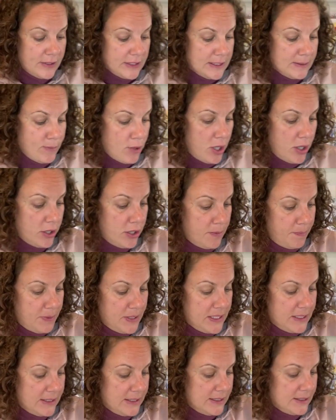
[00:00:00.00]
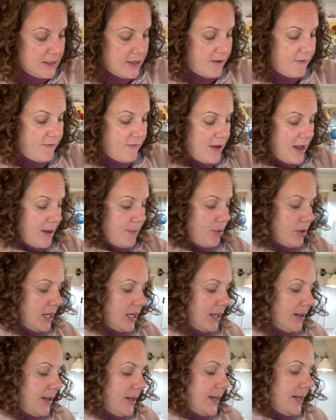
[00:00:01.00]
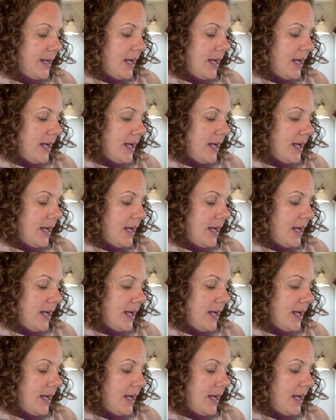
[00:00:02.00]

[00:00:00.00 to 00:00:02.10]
smaller pieces of fabric